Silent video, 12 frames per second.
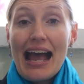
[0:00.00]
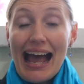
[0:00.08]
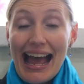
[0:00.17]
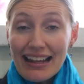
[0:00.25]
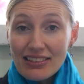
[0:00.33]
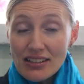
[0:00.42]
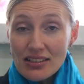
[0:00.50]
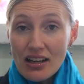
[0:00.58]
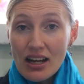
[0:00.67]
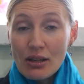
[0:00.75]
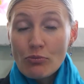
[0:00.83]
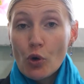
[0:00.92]
at the
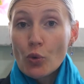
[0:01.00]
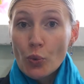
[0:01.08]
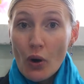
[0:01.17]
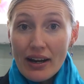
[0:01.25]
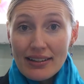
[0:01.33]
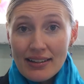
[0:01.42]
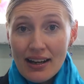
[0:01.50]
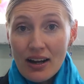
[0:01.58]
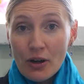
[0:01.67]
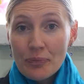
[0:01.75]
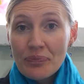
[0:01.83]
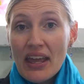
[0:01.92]
time or right
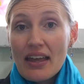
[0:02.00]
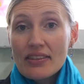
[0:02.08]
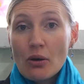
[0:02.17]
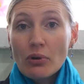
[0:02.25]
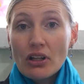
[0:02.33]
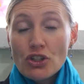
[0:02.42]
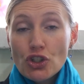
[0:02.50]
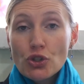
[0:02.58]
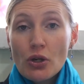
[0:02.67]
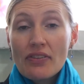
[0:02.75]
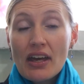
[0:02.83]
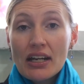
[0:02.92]
now that will
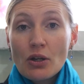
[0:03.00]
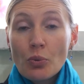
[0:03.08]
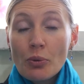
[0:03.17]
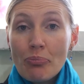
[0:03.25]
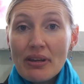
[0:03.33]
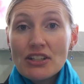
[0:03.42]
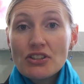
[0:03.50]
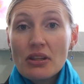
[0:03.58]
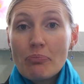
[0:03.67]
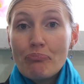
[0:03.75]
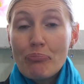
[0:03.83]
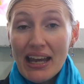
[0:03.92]
ensure that it would be to the
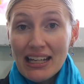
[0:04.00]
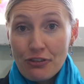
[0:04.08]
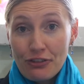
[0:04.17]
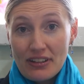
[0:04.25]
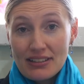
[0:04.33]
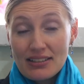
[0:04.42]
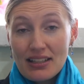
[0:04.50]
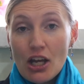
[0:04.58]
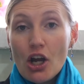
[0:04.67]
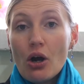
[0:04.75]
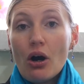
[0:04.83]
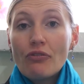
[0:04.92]
benefit
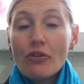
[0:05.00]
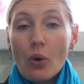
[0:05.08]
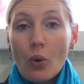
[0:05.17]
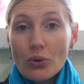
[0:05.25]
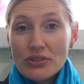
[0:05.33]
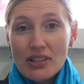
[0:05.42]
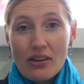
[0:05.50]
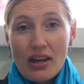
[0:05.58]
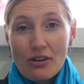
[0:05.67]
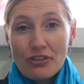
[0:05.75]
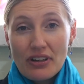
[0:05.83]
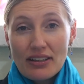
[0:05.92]
of all South
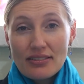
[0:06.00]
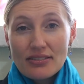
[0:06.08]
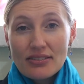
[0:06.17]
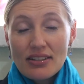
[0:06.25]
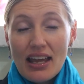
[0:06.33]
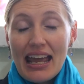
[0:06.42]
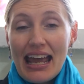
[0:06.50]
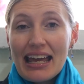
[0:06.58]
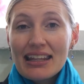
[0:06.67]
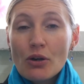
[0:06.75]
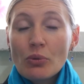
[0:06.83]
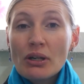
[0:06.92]
Africans
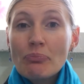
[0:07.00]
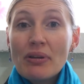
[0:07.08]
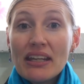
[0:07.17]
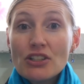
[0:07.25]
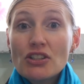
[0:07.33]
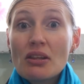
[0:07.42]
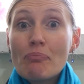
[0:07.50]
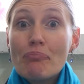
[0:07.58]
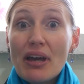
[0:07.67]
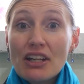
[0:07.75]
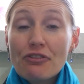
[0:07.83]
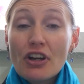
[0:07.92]
and that would be to the
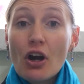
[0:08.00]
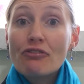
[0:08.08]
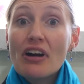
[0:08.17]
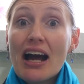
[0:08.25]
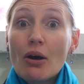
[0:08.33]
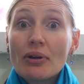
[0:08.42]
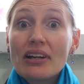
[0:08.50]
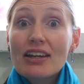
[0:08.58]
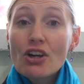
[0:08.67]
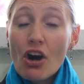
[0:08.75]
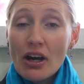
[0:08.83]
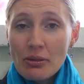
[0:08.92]
benefit of our
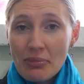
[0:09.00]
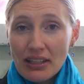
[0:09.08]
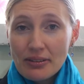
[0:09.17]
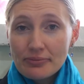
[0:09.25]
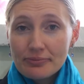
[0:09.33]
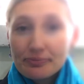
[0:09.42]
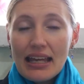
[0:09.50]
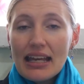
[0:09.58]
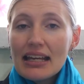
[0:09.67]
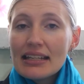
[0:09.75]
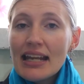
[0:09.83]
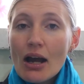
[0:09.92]
economy.
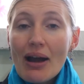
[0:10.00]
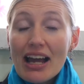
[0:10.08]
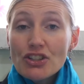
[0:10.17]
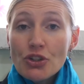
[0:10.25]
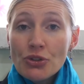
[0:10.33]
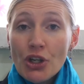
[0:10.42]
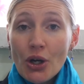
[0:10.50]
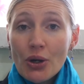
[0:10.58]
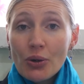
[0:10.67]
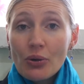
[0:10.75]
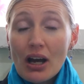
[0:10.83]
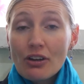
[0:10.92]
Now, as you
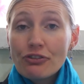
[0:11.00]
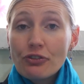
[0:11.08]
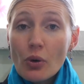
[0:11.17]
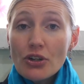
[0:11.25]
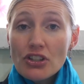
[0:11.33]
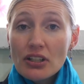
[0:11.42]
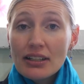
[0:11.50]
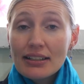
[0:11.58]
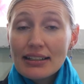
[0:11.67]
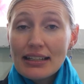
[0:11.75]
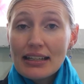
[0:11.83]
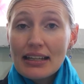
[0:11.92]
know,
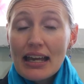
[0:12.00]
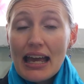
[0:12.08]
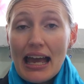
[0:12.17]
unfortunately,